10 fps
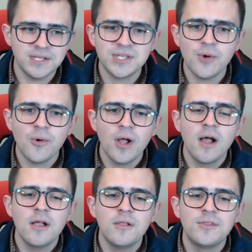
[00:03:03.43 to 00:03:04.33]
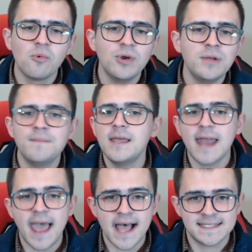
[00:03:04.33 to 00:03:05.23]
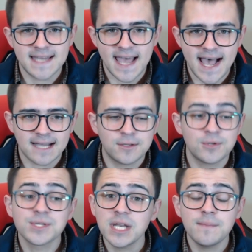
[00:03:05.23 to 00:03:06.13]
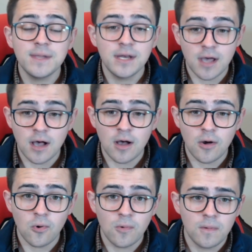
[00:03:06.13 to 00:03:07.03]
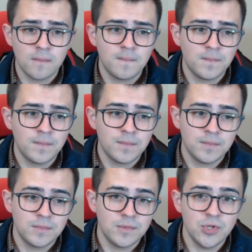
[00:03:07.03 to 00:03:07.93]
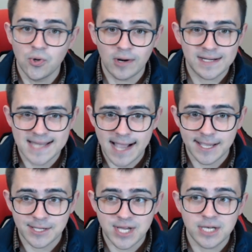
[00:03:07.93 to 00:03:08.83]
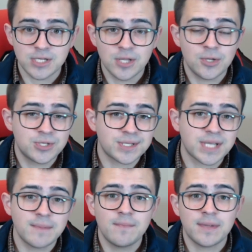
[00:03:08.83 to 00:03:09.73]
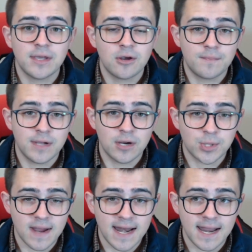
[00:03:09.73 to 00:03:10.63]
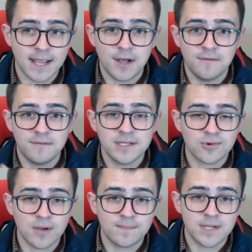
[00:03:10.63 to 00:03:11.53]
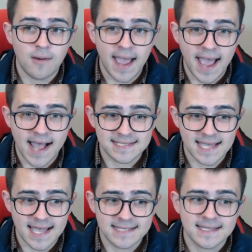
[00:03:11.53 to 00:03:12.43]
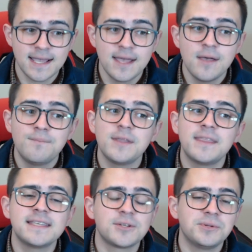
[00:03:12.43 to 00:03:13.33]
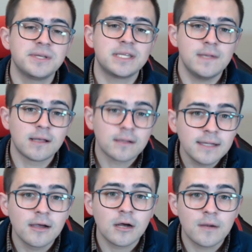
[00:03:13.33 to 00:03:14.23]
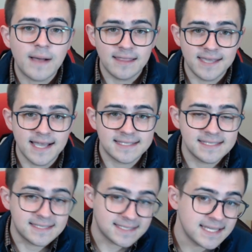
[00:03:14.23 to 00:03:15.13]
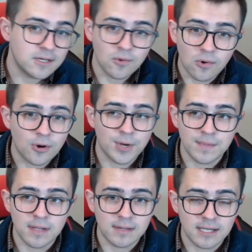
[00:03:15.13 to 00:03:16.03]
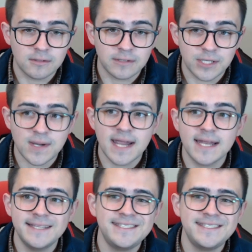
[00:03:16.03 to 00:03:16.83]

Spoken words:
So there wouldn't be a NASDAQ. There's going to be no New York Stock Exchange. There's just going to be peer-to-peer trading of these crypto assets, but they still need to be cleared by the SEC in order to be legally traded.